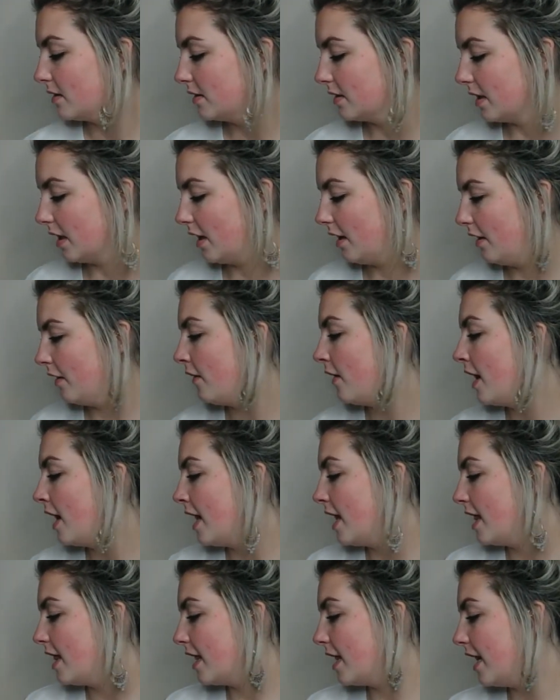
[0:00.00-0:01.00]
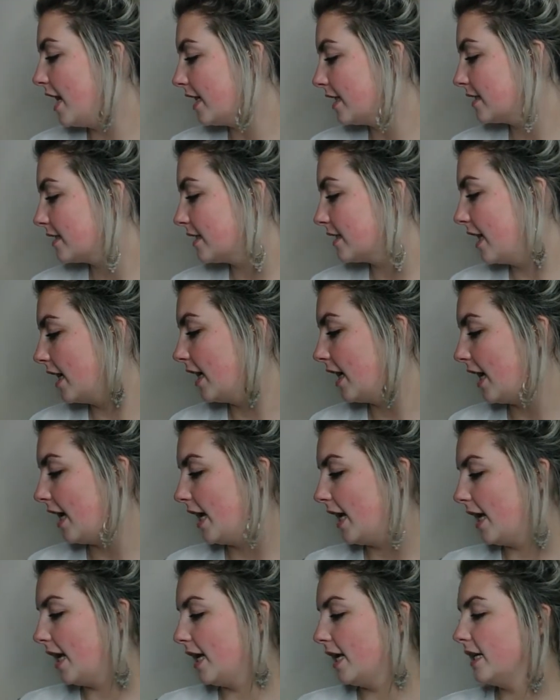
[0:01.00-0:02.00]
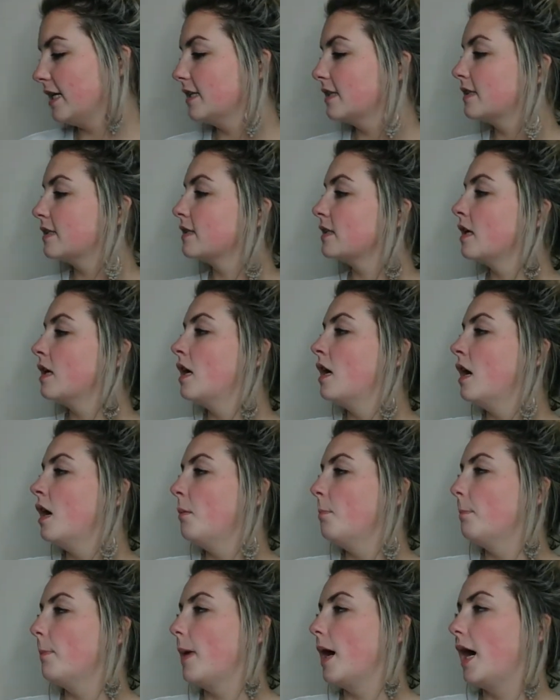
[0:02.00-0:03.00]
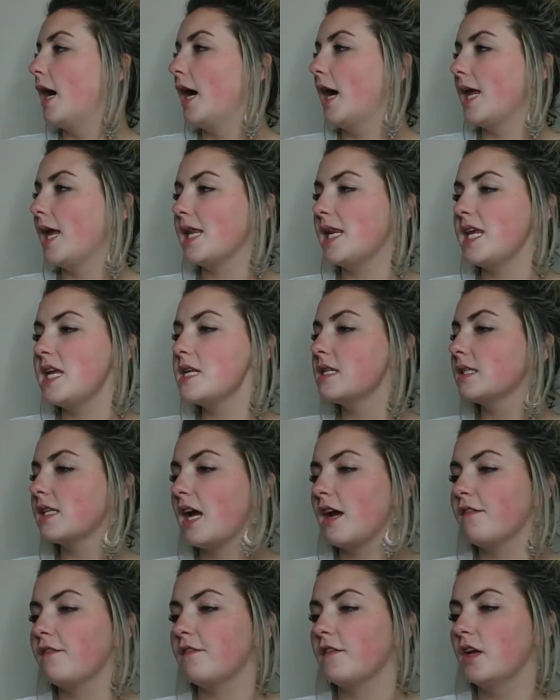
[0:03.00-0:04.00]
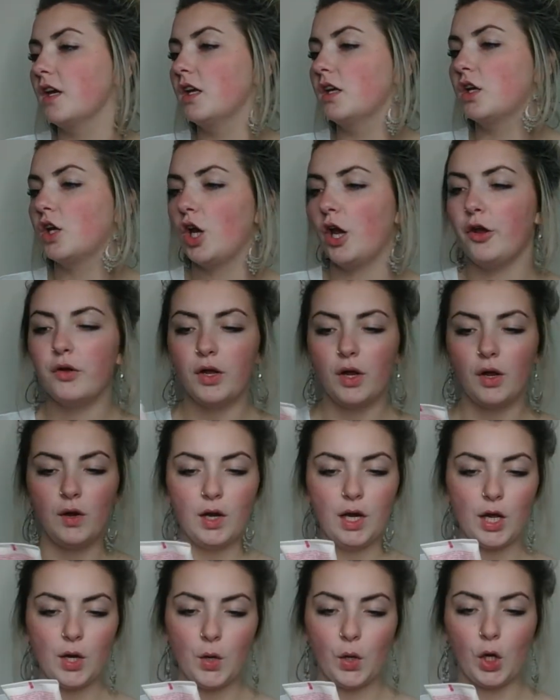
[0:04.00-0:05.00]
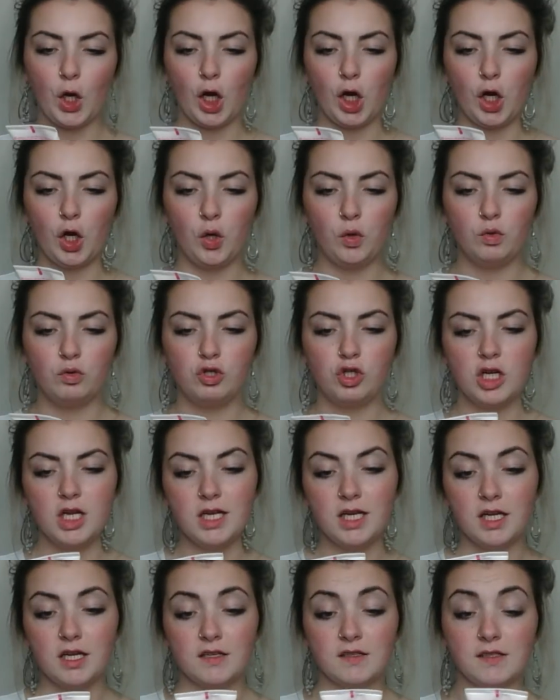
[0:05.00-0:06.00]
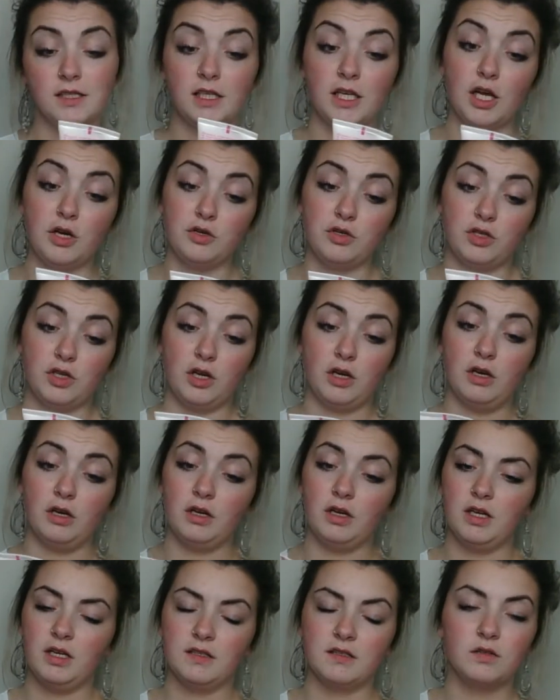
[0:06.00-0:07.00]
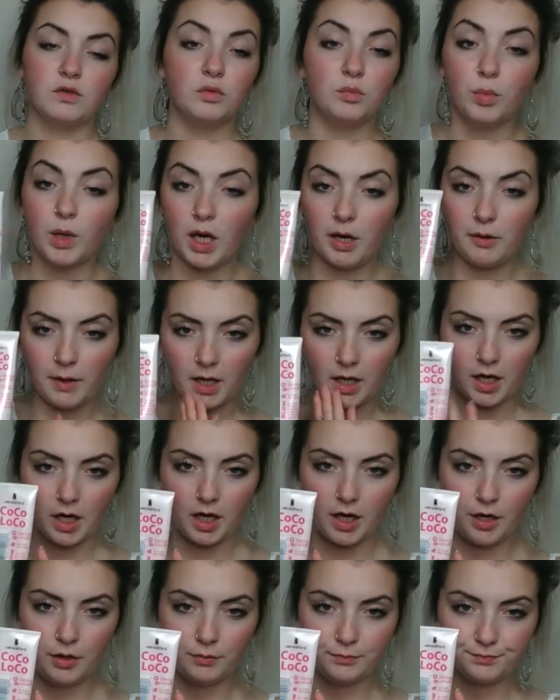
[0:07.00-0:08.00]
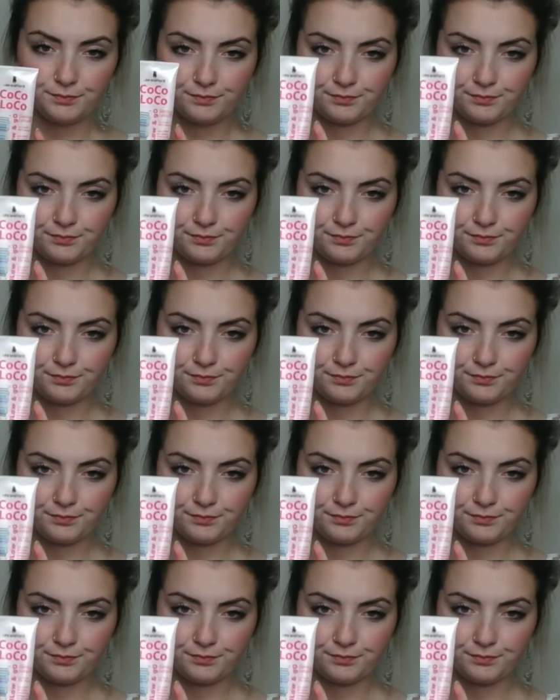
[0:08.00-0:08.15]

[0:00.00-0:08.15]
So the next thing is my Lee Stafford Coco Loco Genius Lotion. It's called Blow and Go.